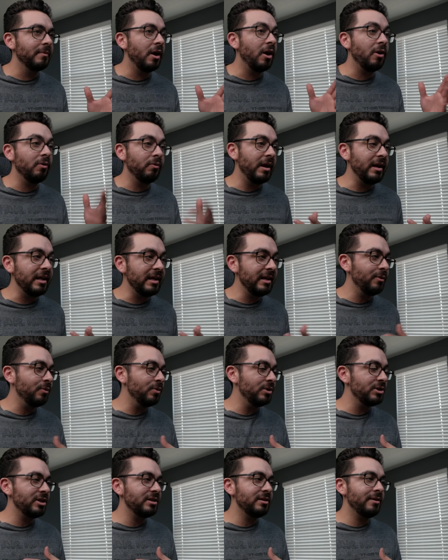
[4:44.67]
already
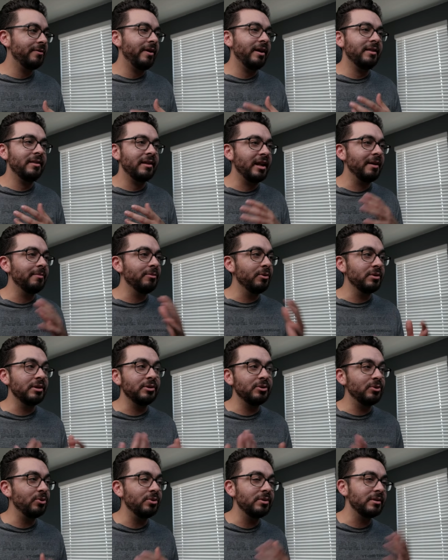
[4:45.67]
was just the fact that I'm using
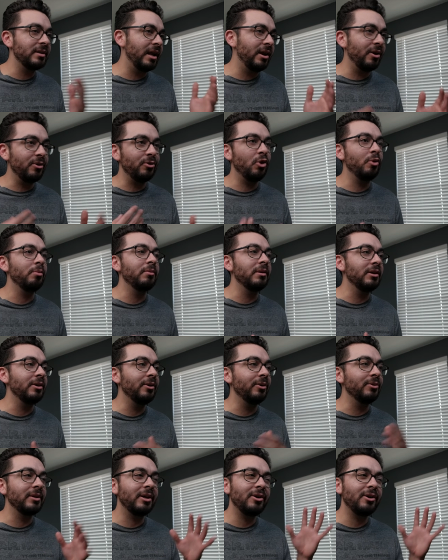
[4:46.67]
tools that I don't normally use.